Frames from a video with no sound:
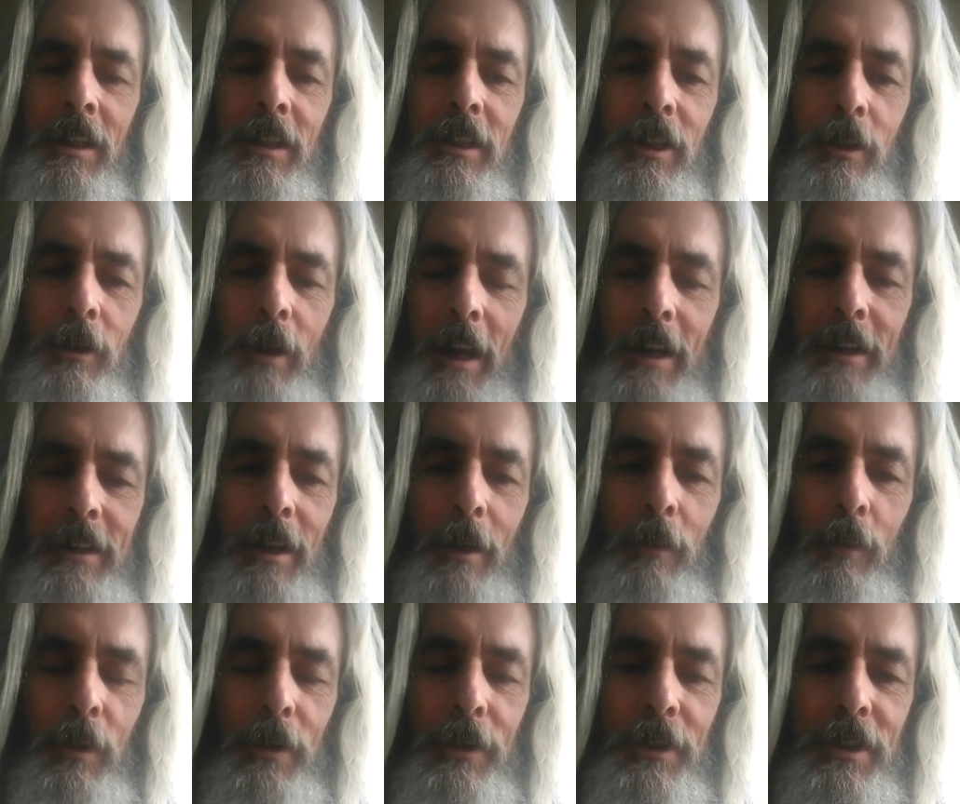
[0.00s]
you end
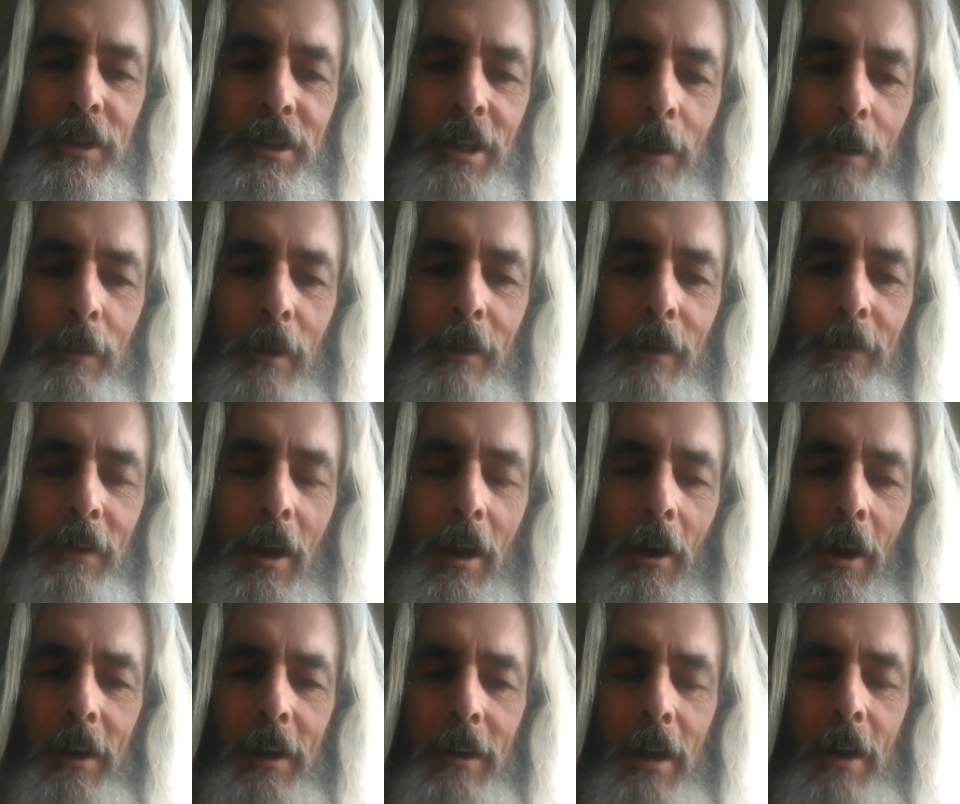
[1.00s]
up with the sum of 9.